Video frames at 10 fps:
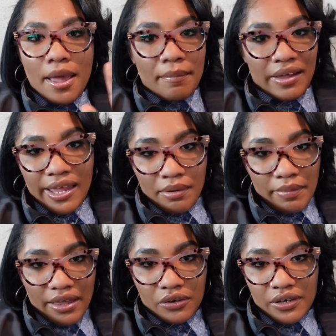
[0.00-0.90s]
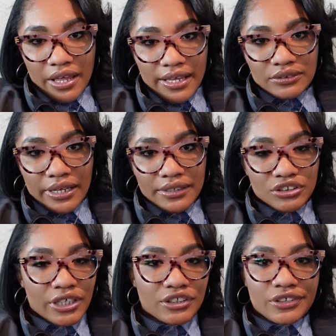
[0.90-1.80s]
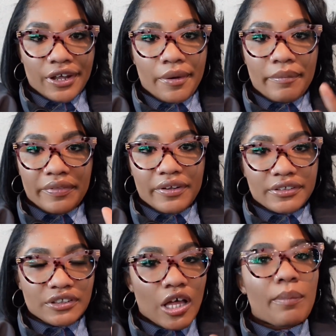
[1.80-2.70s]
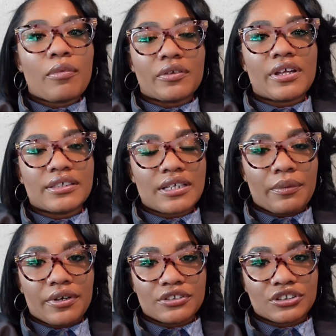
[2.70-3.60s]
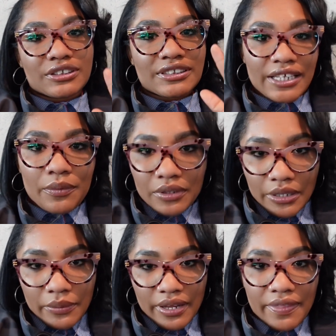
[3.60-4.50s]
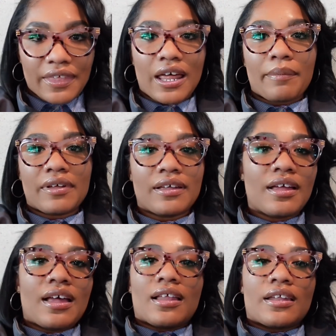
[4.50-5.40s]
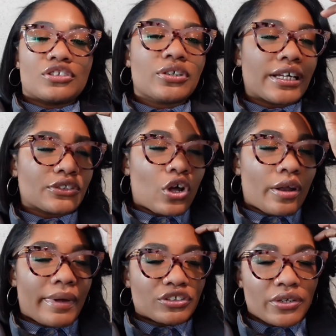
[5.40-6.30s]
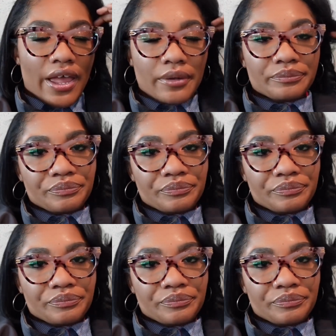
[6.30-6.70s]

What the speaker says: My camera battery died, so I had to change it out, but there's a couple more things I want to just say really quick, and then I'm gonna let you guys go on about your day.